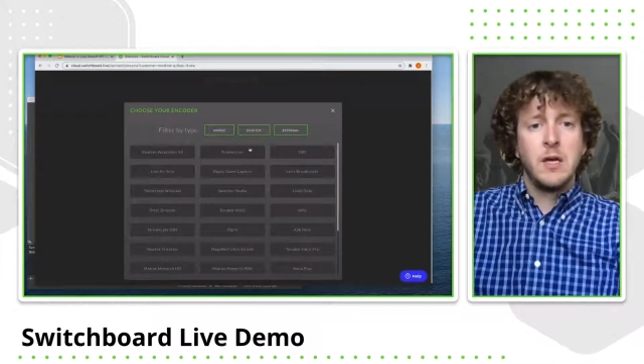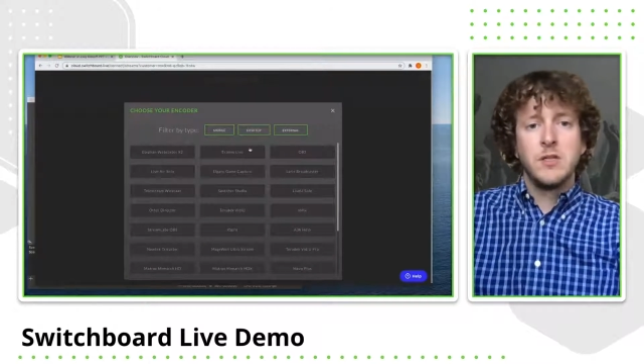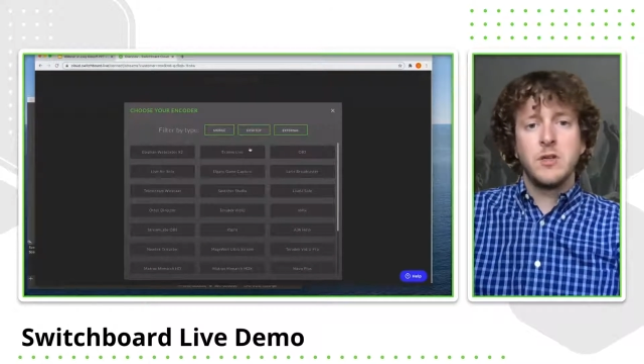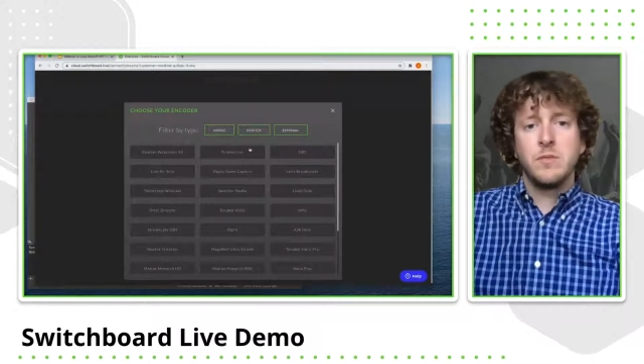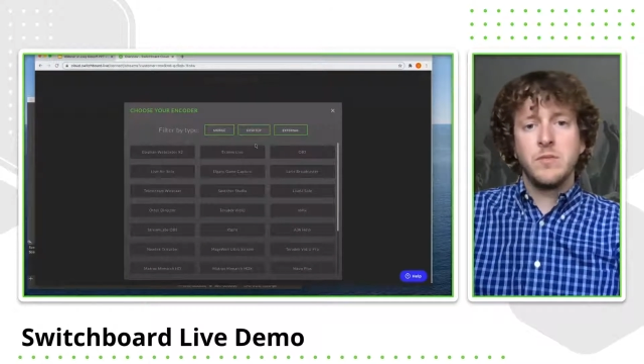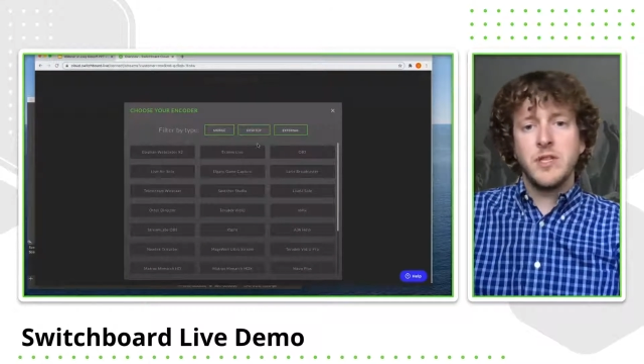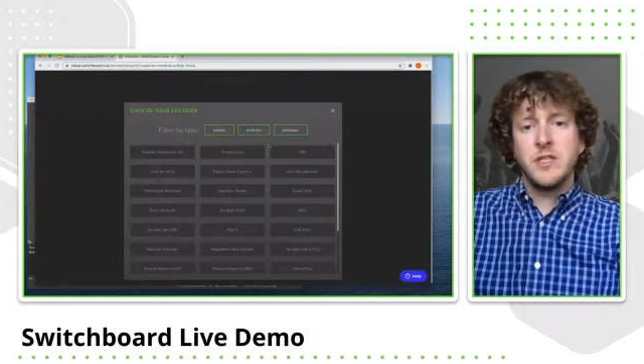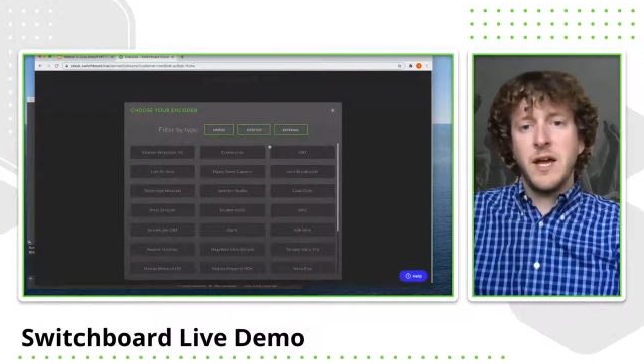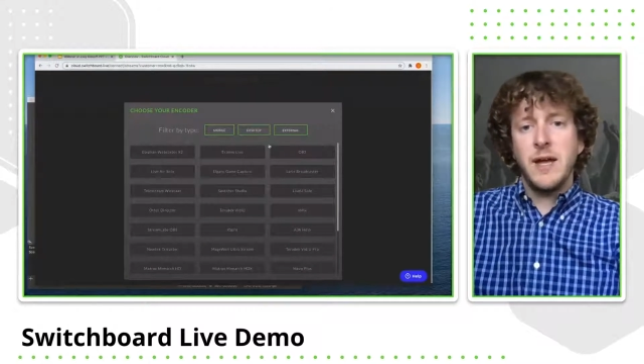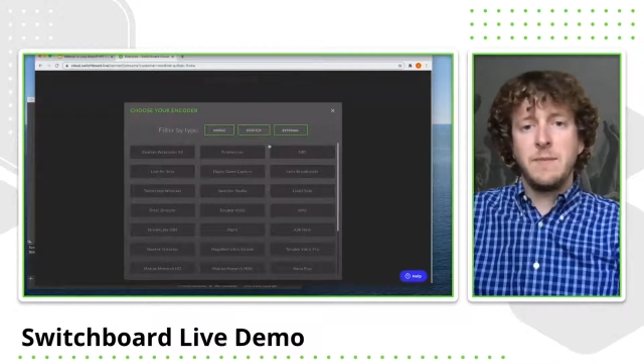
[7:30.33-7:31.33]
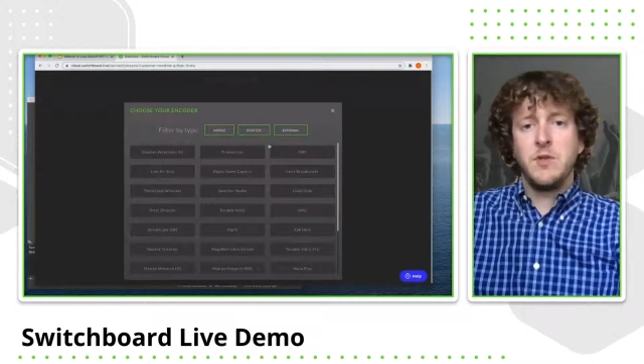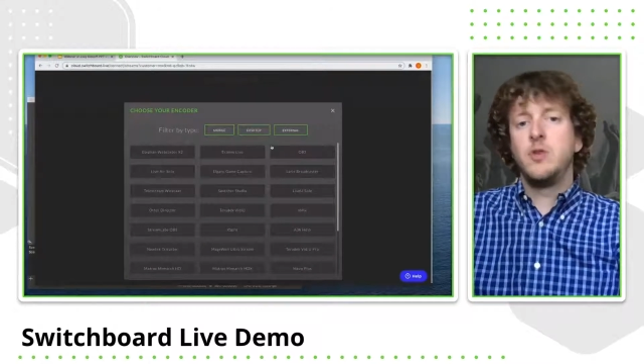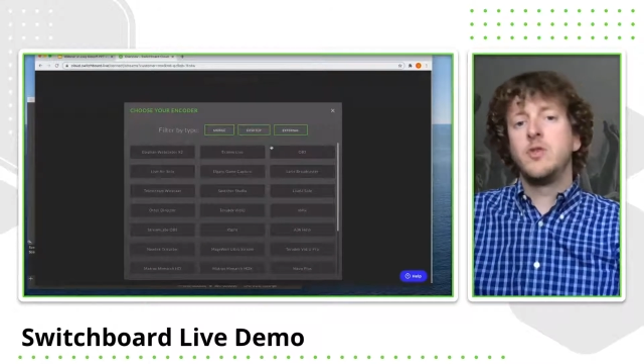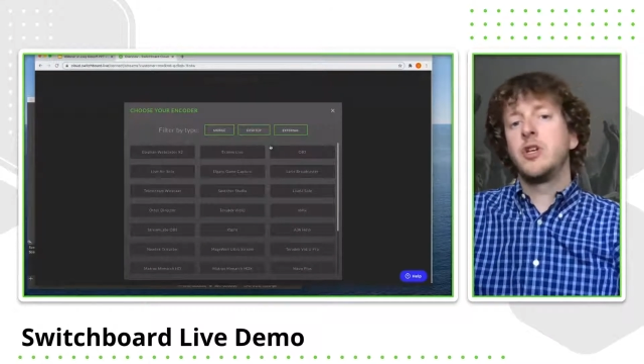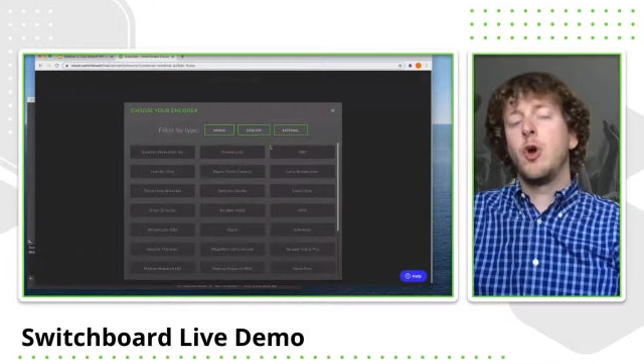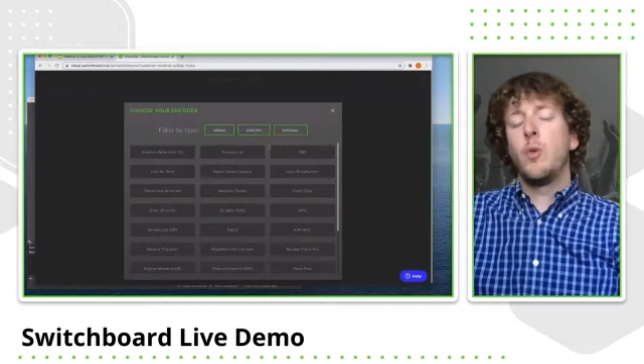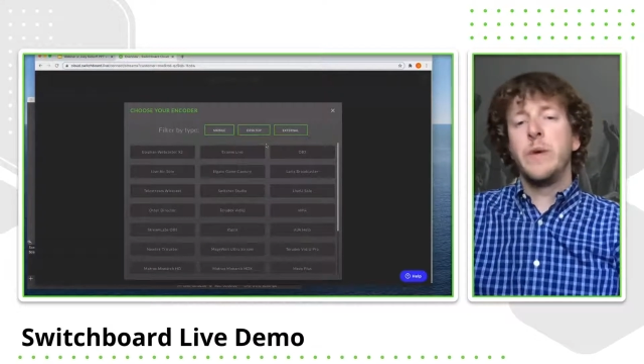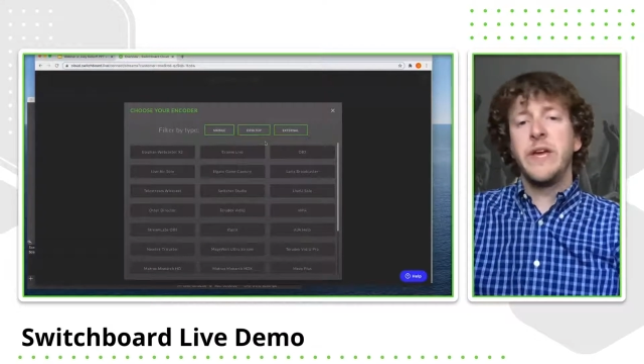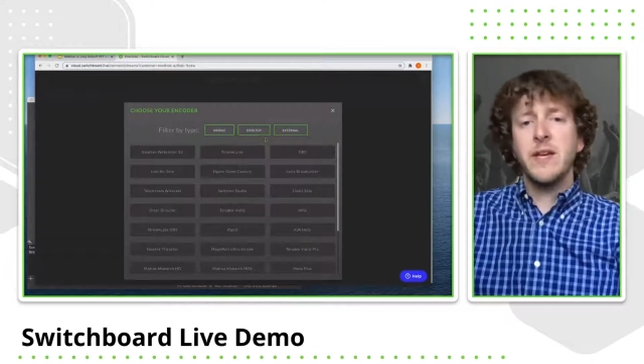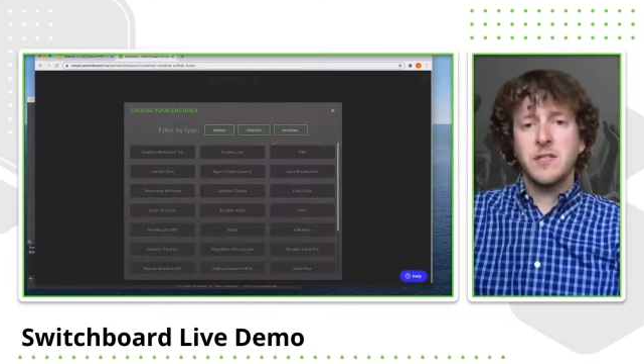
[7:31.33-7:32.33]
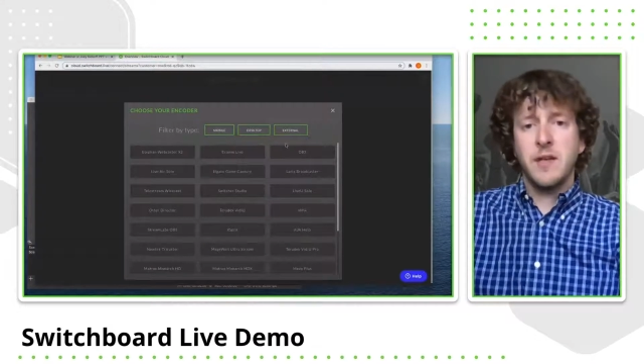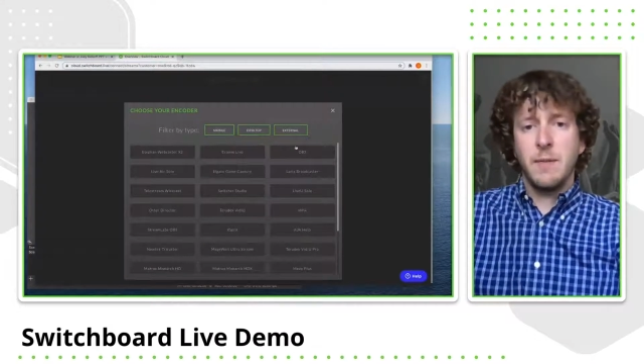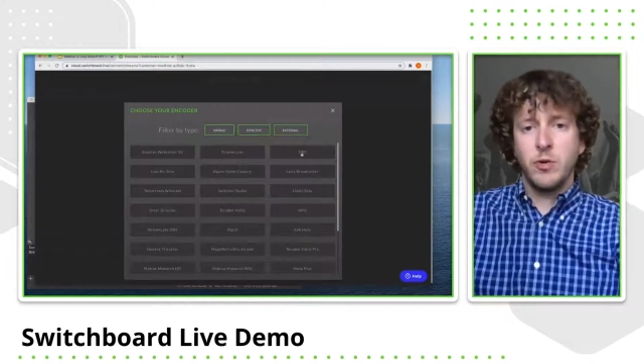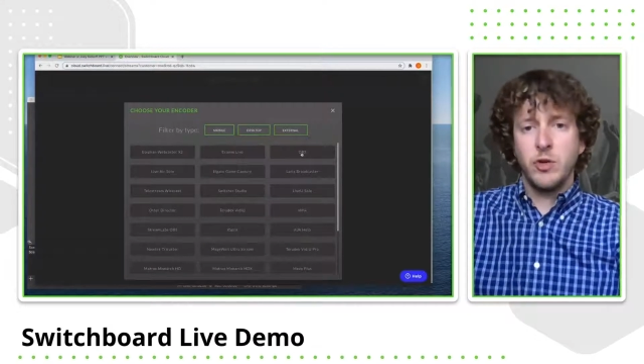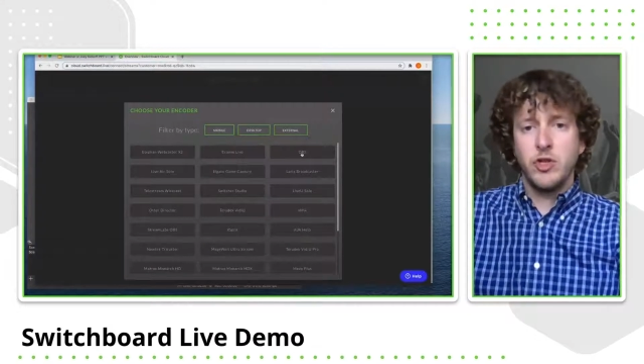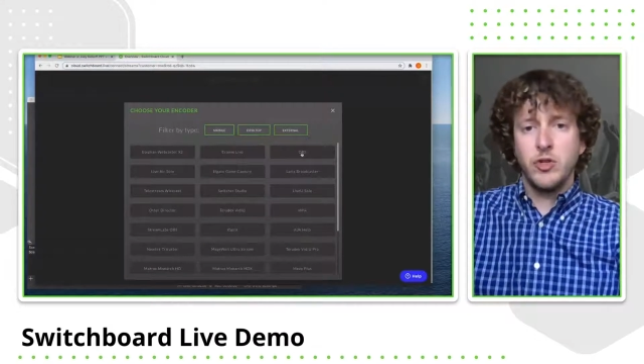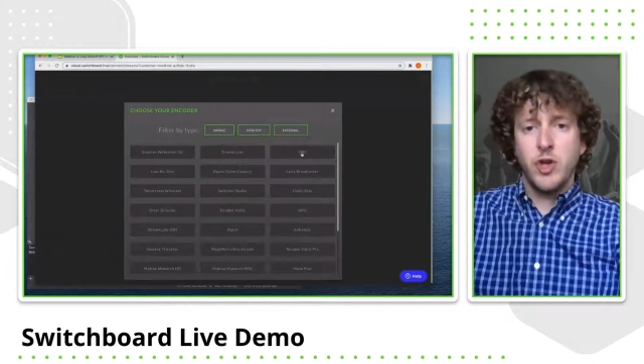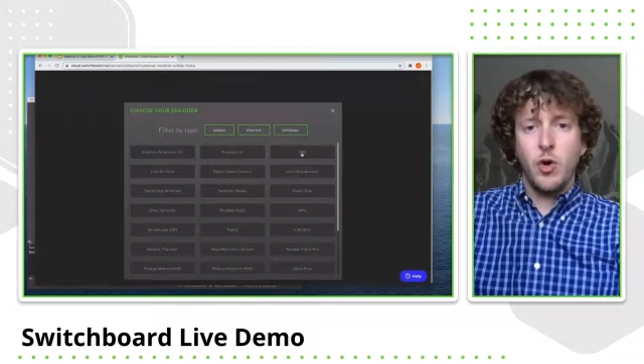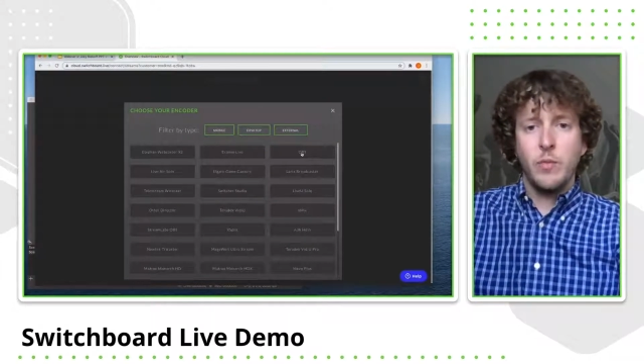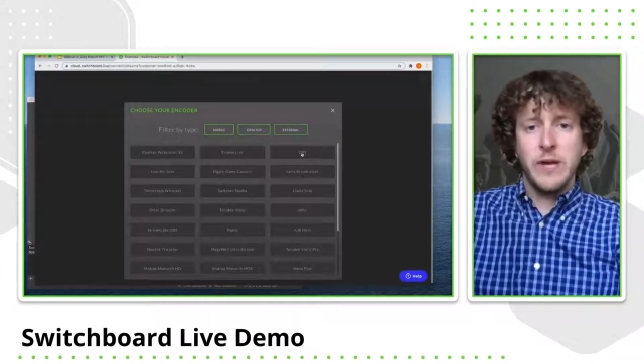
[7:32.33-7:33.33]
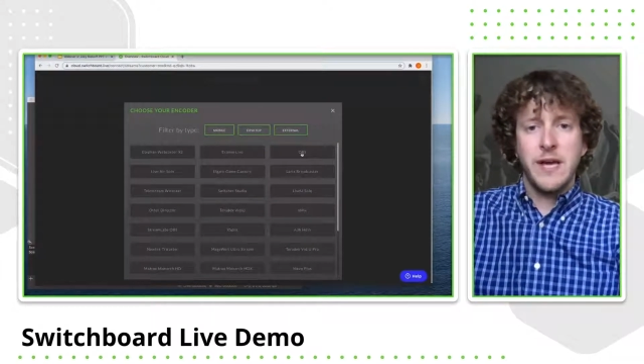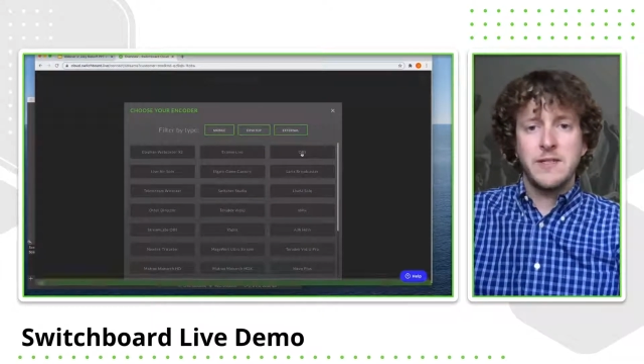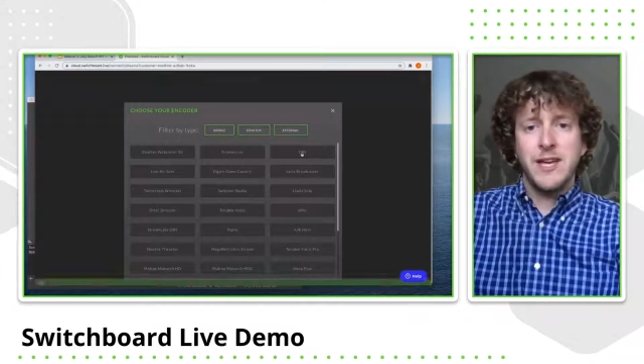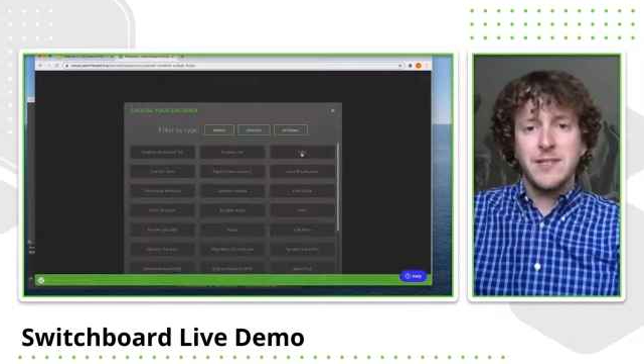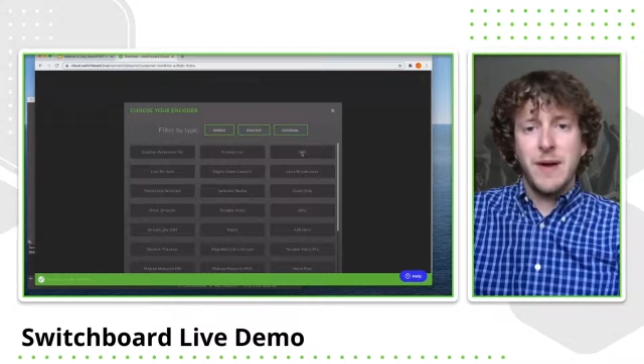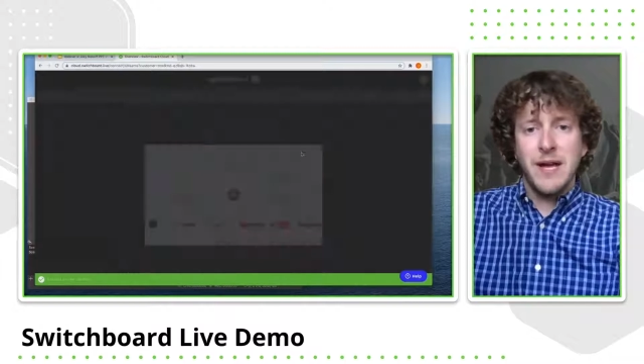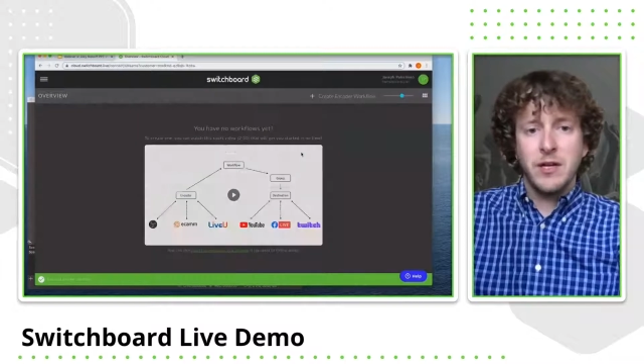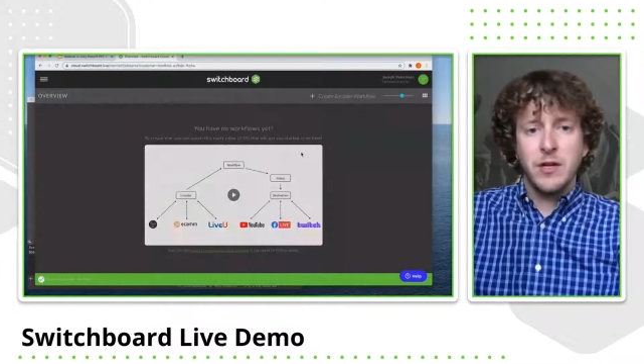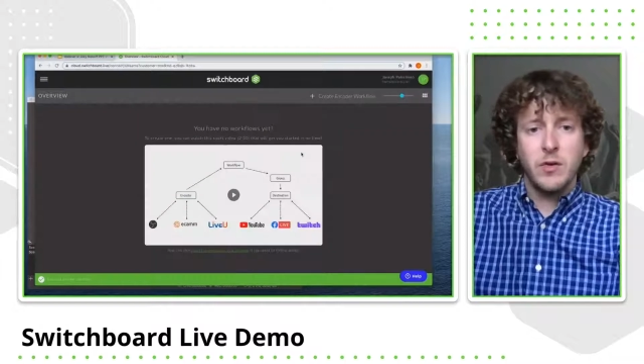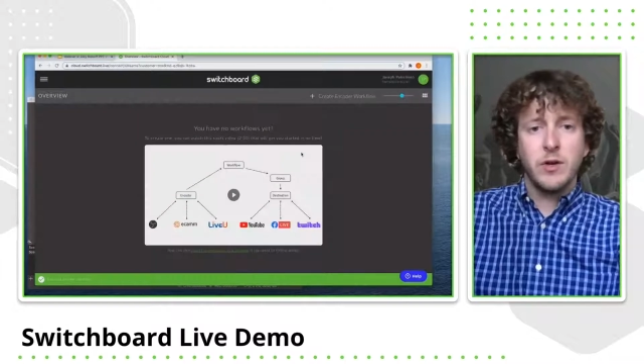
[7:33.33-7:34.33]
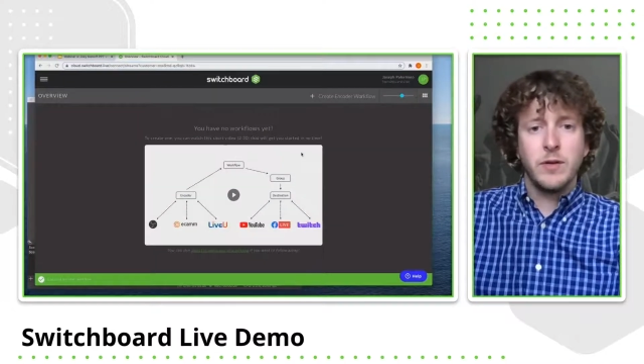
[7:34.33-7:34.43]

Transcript: So since I am using OBS, I'm going to choose OBS as my encoder.